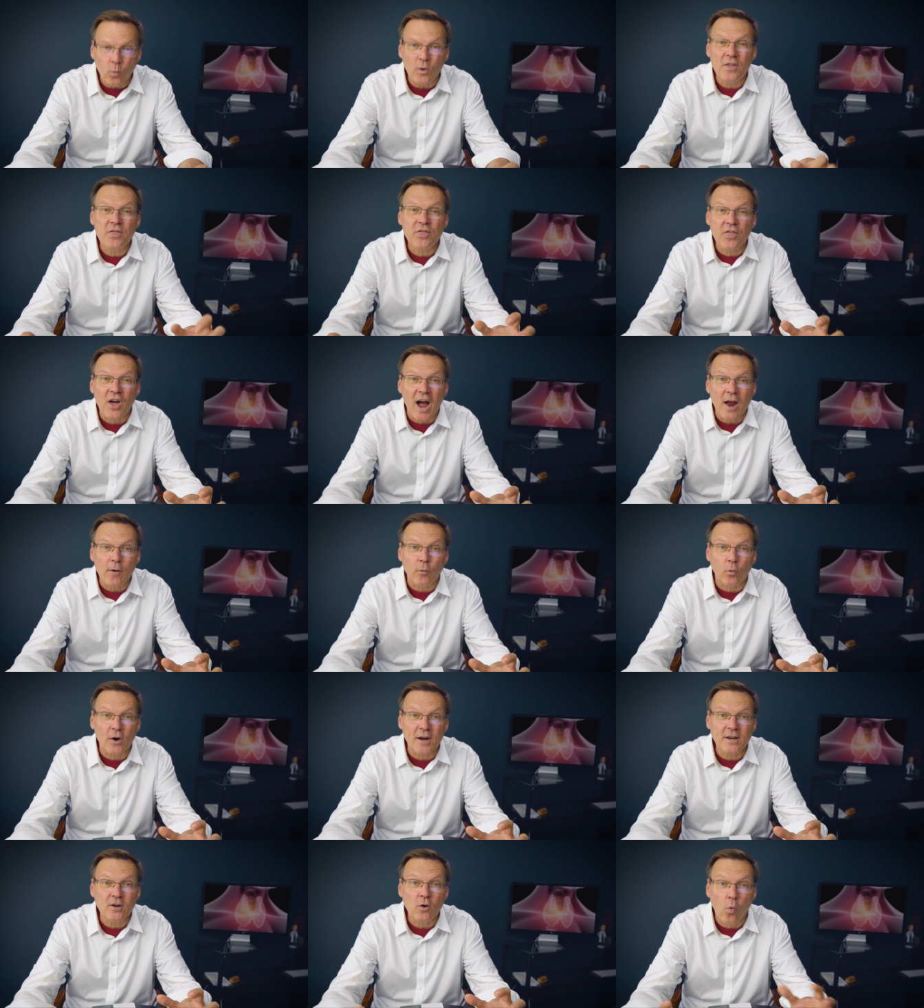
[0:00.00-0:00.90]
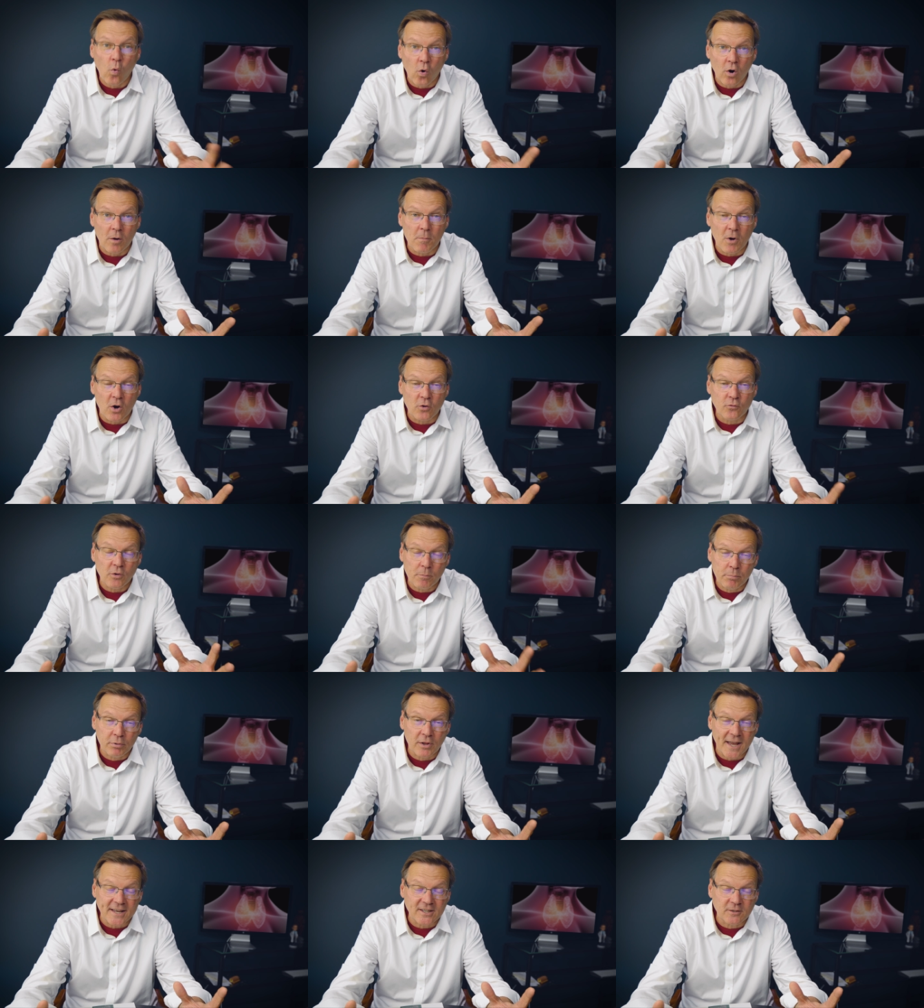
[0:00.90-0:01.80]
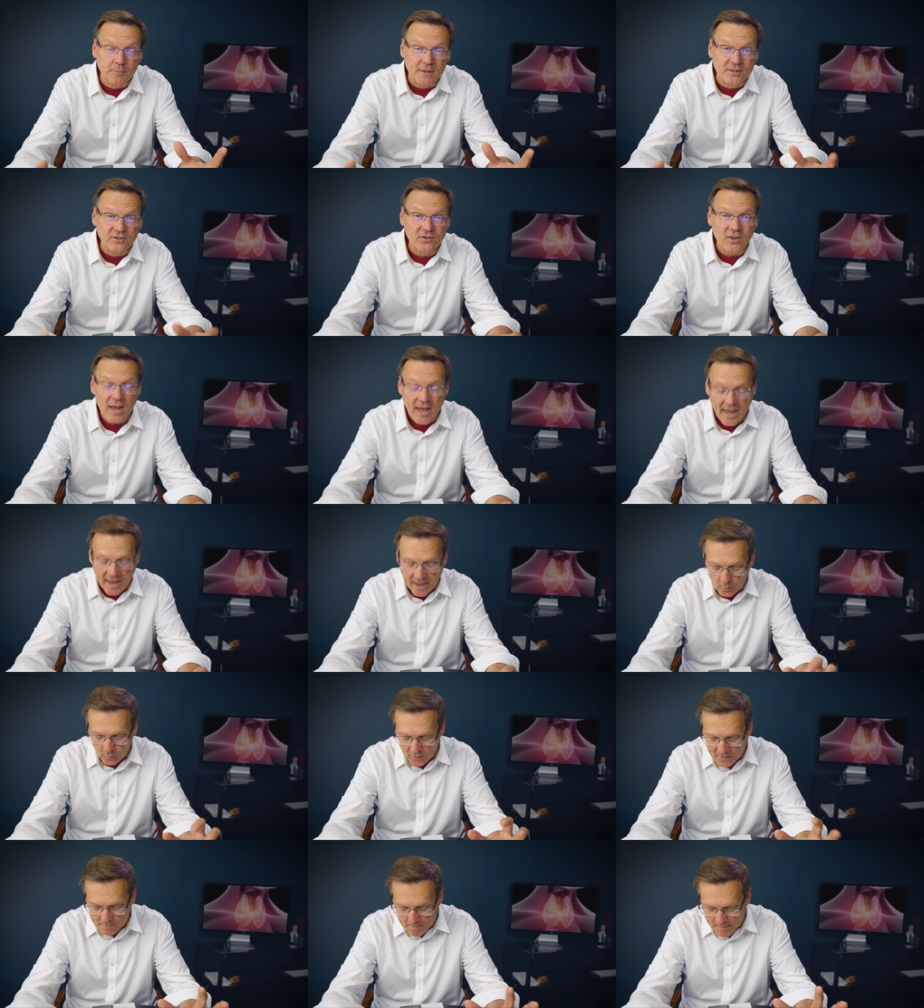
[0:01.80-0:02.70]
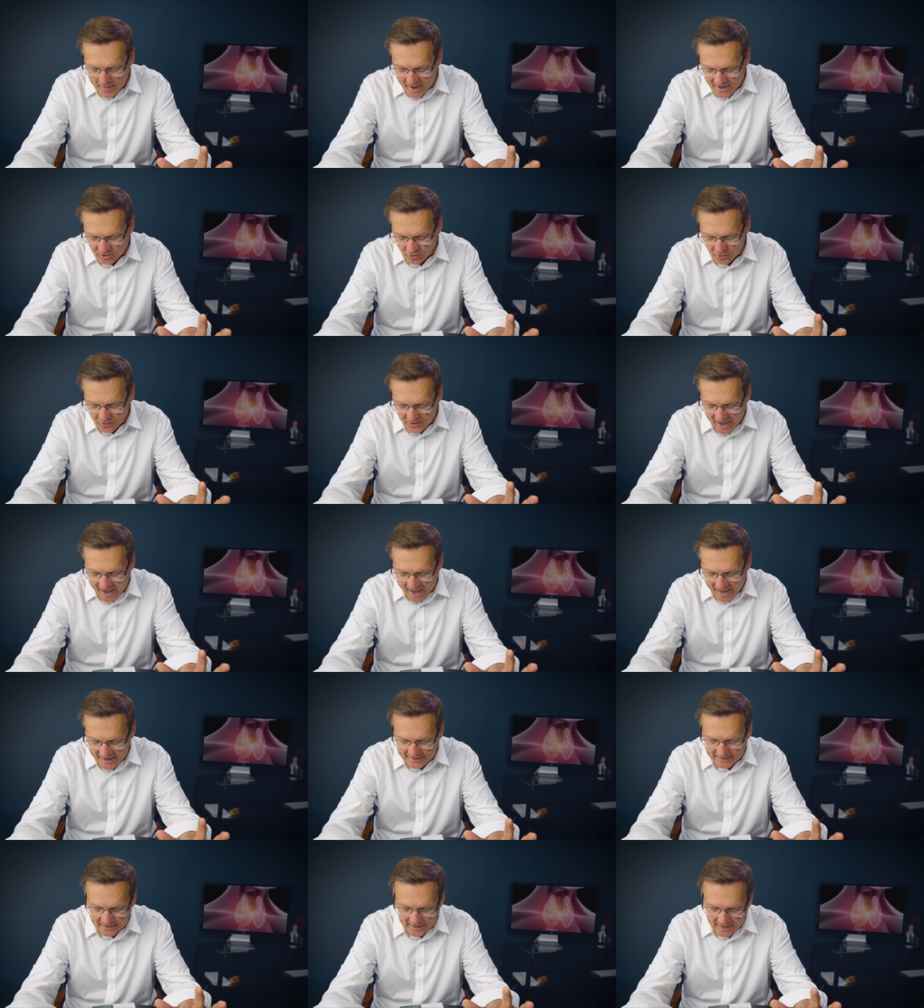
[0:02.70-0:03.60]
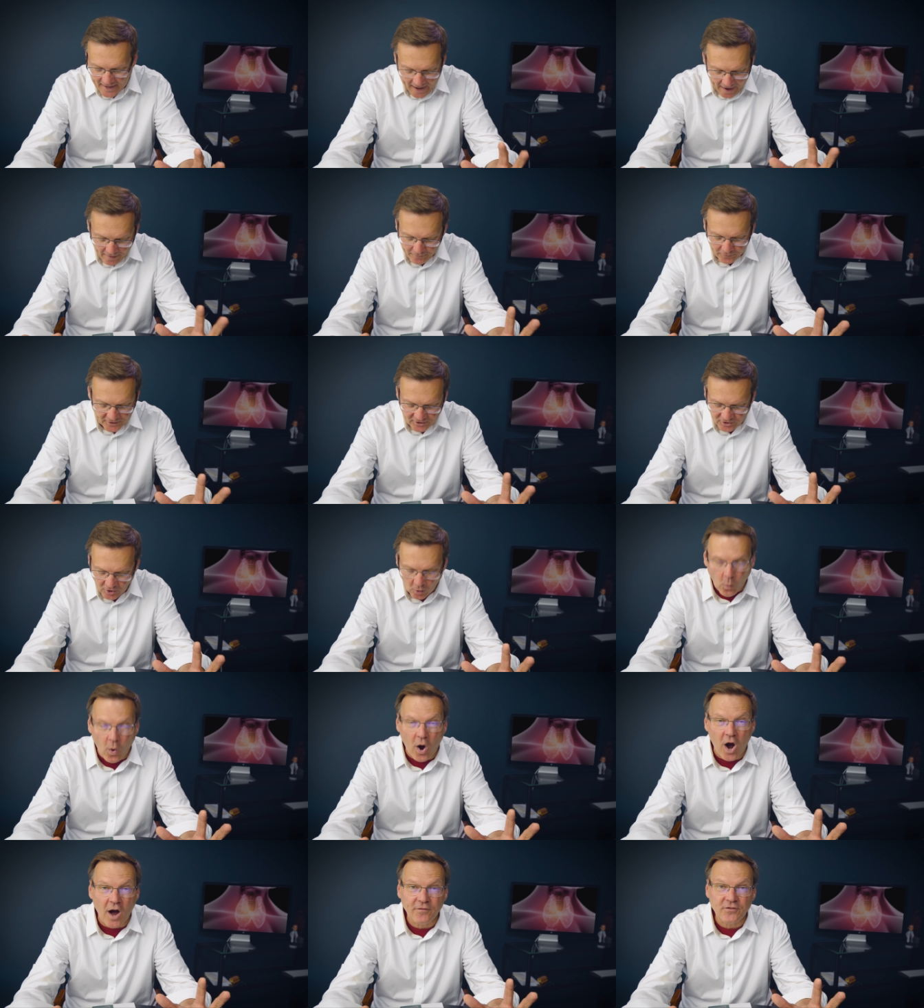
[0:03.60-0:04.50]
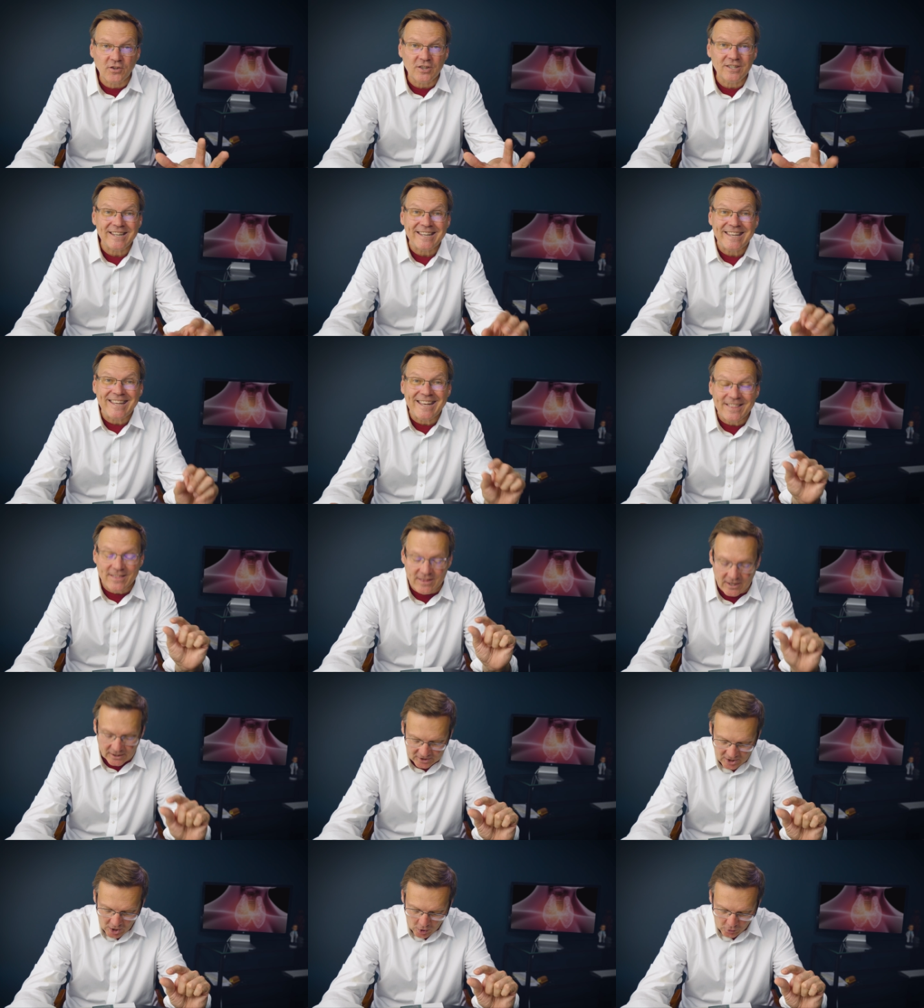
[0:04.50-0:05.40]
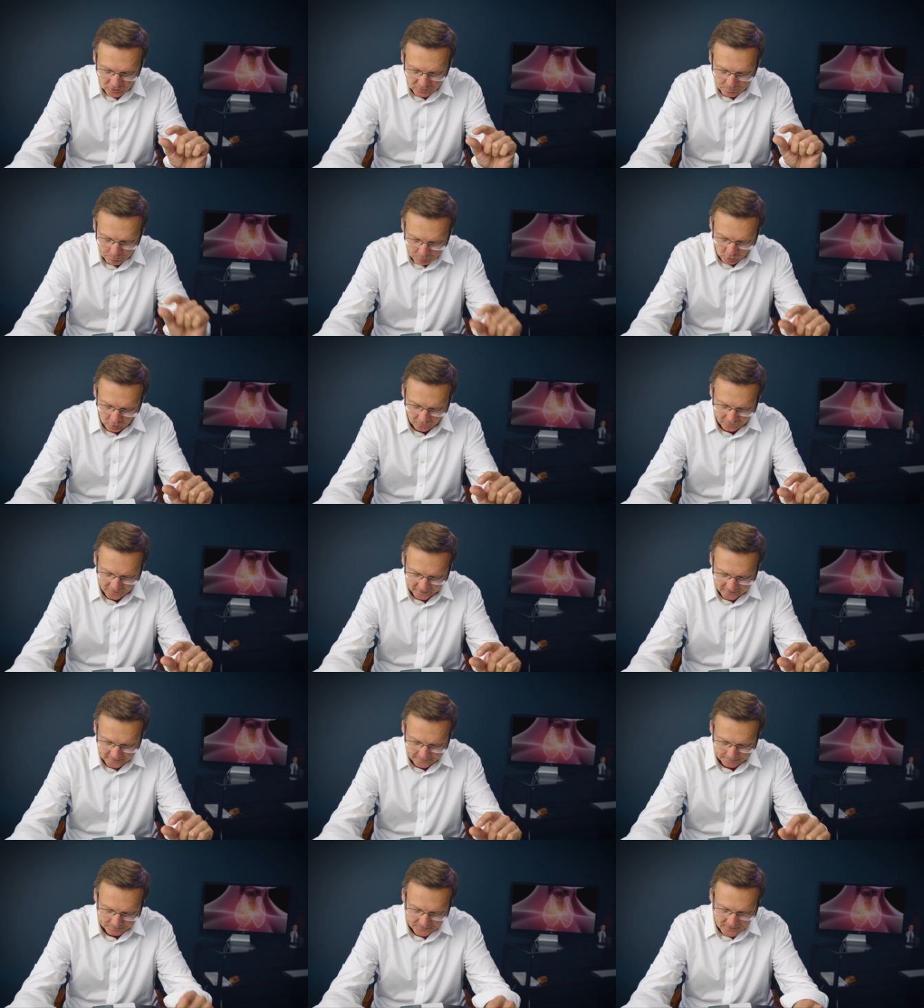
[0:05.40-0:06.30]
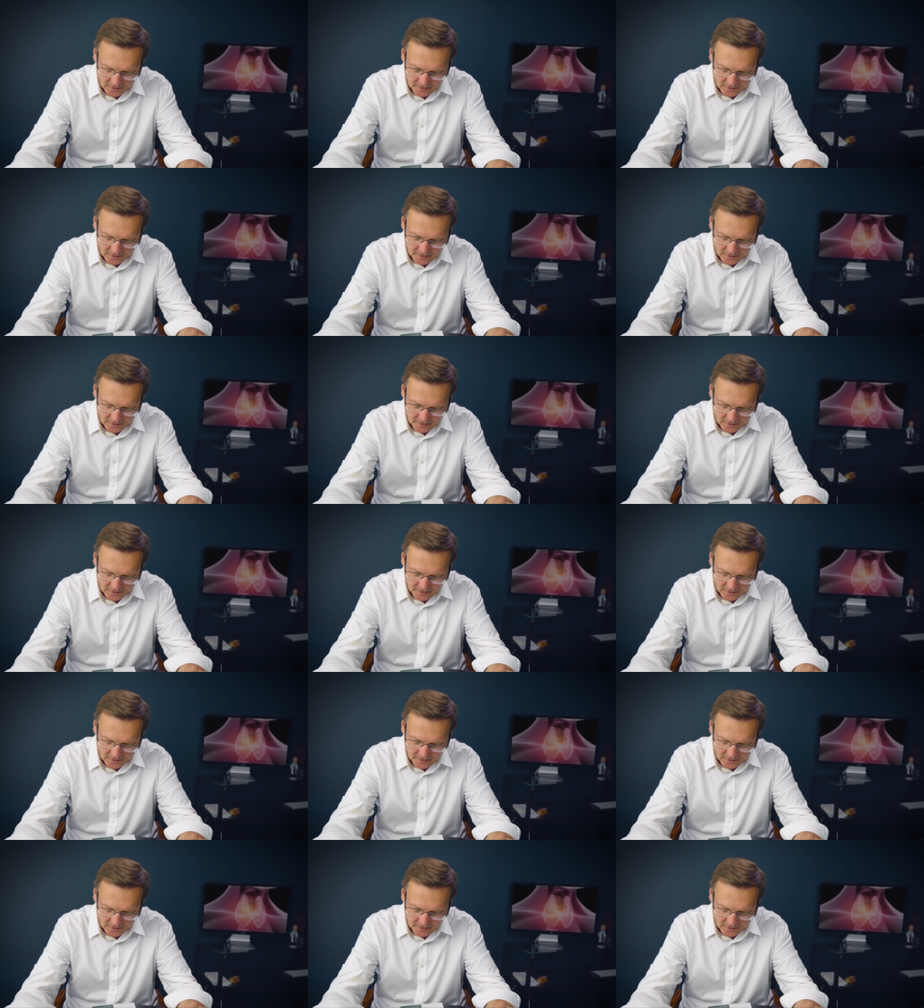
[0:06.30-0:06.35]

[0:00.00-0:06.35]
with thyroid hormone replacements. And we measure that every so often to get the dose perfect.